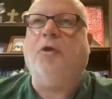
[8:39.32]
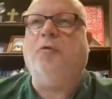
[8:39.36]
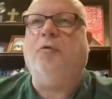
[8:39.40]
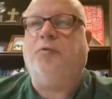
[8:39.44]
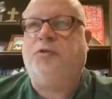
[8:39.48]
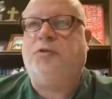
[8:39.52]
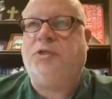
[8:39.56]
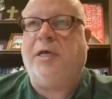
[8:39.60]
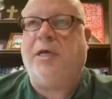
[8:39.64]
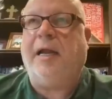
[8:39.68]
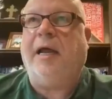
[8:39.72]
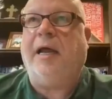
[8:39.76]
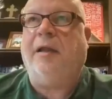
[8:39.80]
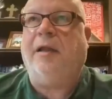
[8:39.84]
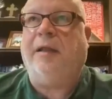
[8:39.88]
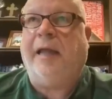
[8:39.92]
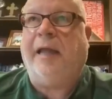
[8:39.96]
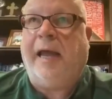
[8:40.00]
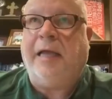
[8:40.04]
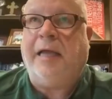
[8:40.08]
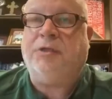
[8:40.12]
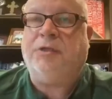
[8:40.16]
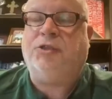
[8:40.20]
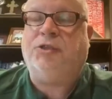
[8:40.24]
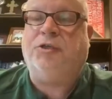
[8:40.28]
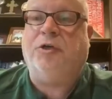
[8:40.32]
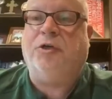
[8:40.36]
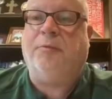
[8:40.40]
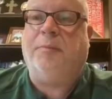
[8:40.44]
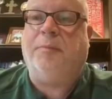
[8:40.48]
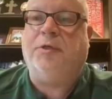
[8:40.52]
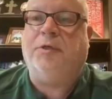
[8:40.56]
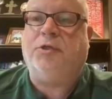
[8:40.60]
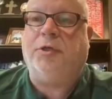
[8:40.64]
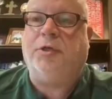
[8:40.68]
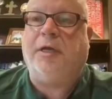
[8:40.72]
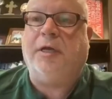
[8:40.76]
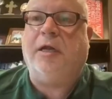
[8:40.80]
set out last year,
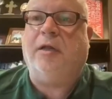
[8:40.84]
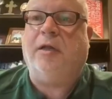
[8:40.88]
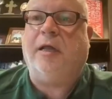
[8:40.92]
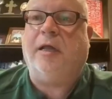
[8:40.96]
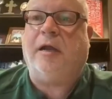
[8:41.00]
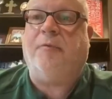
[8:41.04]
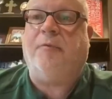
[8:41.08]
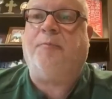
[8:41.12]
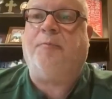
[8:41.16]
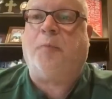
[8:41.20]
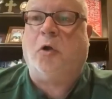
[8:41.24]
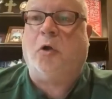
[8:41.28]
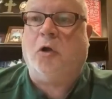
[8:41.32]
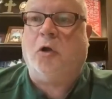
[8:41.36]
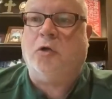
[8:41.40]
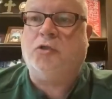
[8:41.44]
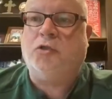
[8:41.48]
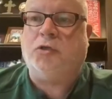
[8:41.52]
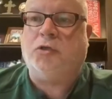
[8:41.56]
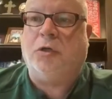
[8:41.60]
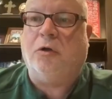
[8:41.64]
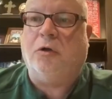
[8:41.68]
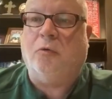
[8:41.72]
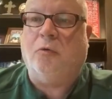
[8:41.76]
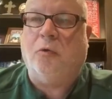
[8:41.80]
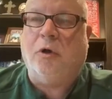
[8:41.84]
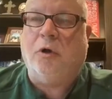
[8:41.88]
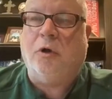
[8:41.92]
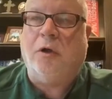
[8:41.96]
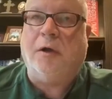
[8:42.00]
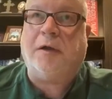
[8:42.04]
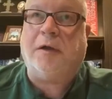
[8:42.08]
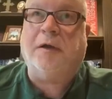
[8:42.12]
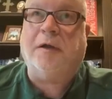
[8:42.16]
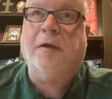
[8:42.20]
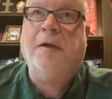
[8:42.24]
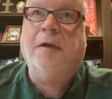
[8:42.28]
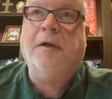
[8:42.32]
but you did a lot of personal
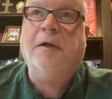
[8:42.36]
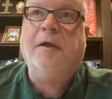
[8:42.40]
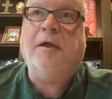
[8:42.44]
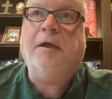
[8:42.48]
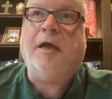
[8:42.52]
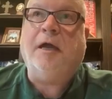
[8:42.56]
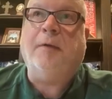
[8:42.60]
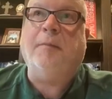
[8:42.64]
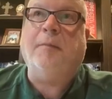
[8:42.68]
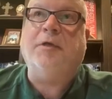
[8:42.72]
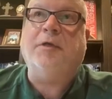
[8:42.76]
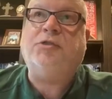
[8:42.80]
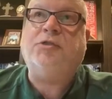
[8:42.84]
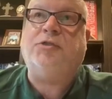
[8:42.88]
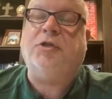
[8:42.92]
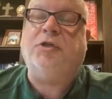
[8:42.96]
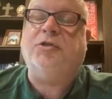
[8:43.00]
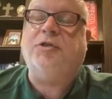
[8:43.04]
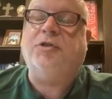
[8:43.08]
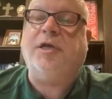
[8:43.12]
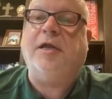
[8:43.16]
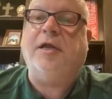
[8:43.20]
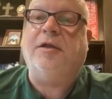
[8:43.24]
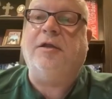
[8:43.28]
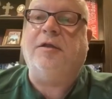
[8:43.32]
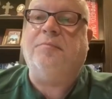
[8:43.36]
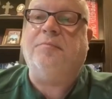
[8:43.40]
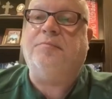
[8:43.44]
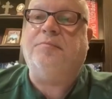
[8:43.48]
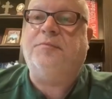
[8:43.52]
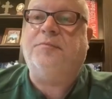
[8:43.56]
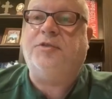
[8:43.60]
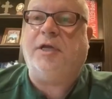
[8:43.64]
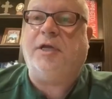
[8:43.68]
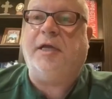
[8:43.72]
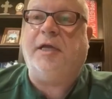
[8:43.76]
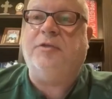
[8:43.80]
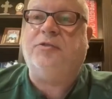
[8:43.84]
work. How much did you get a
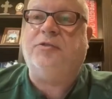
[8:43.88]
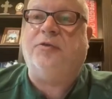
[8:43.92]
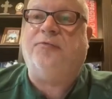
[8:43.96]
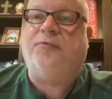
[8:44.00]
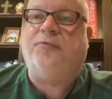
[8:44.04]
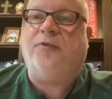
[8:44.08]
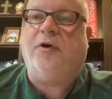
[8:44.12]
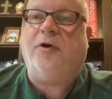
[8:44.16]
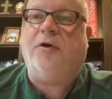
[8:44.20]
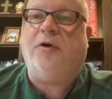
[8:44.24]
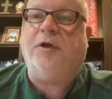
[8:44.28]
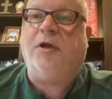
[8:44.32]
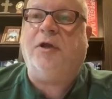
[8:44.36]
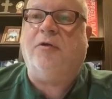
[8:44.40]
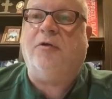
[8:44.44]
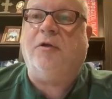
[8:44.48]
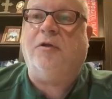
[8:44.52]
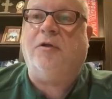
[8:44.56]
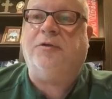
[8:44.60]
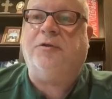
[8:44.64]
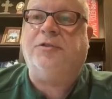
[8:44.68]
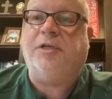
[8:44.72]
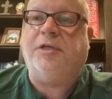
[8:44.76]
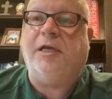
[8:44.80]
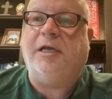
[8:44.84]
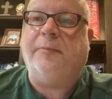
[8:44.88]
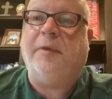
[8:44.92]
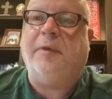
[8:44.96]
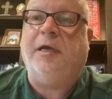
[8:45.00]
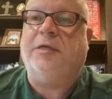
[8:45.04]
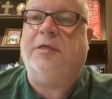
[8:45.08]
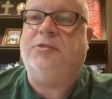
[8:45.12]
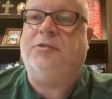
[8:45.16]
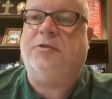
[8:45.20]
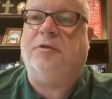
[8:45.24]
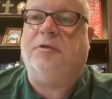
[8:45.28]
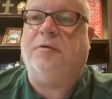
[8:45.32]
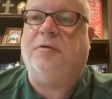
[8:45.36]
chance to follow your old
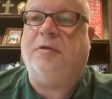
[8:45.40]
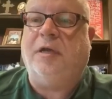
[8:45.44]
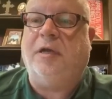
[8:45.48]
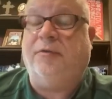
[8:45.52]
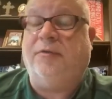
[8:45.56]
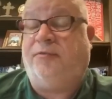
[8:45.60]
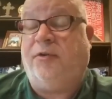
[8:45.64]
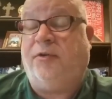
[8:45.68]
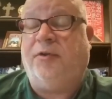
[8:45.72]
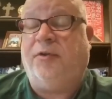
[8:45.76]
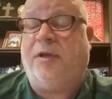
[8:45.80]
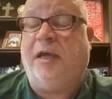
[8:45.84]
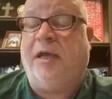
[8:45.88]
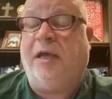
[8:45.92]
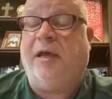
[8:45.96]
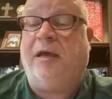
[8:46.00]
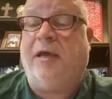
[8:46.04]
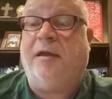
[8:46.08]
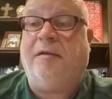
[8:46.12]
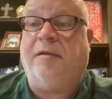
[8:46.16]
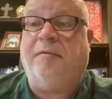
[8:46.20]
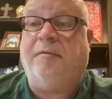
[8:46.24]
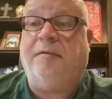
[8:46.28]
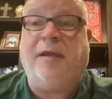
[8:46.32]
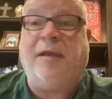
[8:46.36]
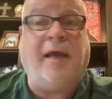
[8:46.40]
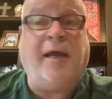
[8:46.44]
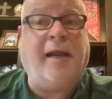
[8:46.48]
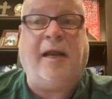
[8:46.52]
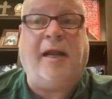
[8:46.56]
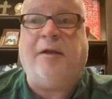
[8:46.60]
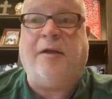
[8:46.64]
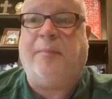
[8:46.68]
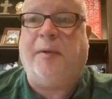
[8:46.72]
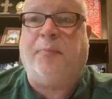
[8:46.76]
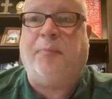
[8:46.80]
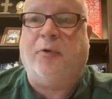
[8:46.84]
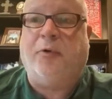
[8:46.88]
teammates? And if you did, that had
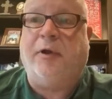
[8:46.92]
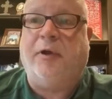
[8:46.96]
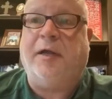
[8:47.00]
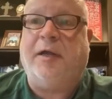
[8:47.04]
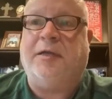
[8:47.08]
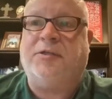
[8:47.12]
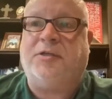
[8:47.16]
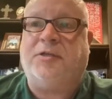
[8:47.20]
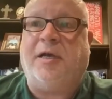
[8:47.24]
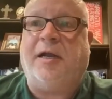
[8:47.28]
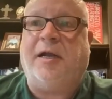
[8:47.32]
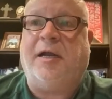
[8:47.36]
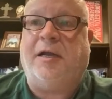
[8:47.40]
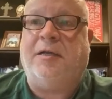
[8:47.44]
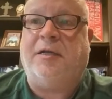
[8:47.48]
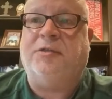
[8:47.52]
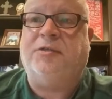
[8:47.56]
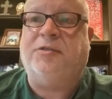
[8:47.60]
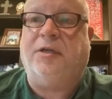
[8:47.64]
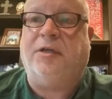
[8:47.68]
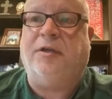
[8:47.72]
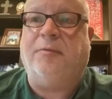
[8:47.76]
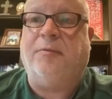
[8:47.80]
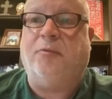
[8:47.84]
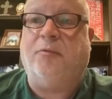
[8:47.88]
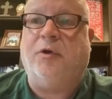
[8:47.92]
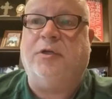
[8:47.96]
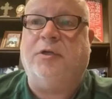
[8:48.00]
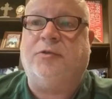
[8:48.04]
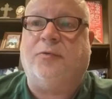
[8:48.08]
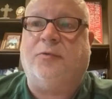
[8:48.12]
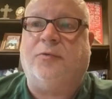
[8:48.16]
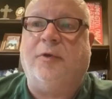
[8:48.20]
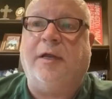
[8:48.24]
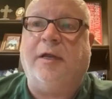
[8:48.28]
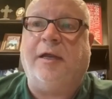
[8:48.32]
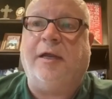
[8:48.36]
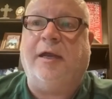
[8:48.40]
to be pretty exciting to see them win
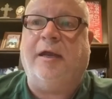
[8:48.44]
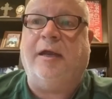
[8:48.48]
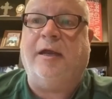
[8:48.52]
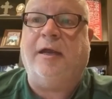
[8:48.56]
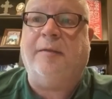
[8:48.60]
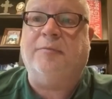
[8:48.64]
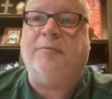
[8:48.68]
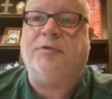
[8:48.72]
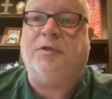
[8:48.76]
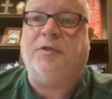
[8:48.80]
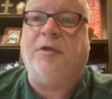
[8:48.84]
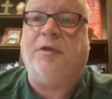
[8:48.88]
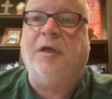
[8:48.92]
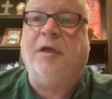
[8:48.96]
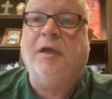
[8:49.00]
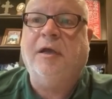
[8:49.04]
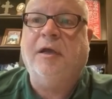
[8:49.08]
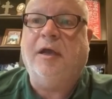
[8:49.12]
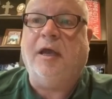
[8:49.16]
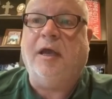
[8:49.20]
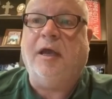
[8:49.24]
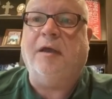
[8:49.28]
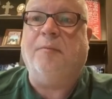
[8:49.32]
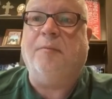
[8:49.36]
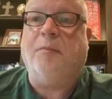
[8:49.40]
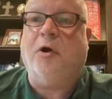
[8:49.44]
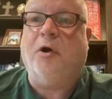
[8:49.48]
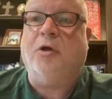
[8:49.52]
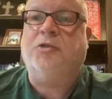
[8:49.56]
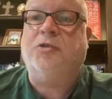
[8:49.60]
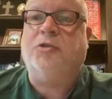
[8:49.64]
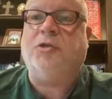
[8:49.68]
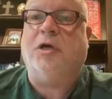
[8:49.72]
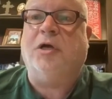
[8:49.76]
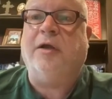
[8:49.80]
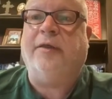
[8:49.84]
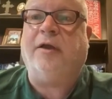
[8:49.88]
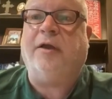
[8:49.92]
20 games and
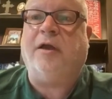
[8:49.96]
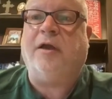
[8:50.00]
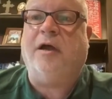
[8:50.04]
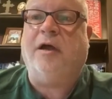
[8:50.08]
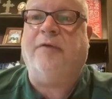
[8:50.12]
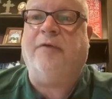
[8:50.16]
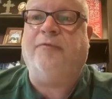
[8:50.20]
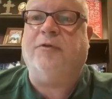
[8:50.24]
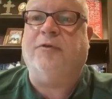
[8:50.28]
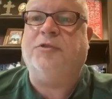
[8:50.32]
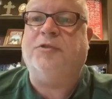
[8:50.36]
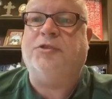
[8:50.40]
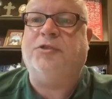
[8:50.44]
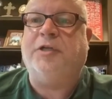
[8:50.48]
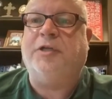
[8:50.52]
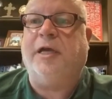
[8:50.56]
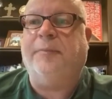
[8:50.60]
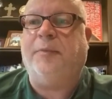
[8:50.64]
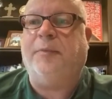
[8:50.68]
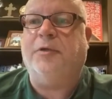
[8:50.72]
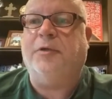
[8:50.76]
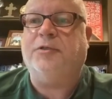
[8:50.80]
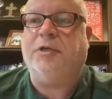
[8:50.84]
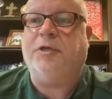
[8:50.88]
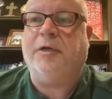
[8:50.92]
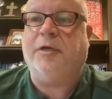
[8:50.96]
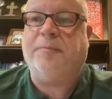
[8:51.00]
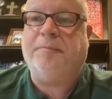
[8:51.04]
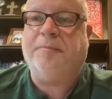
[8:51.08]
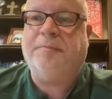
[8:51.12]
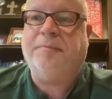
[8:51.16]
march on to the conference championship.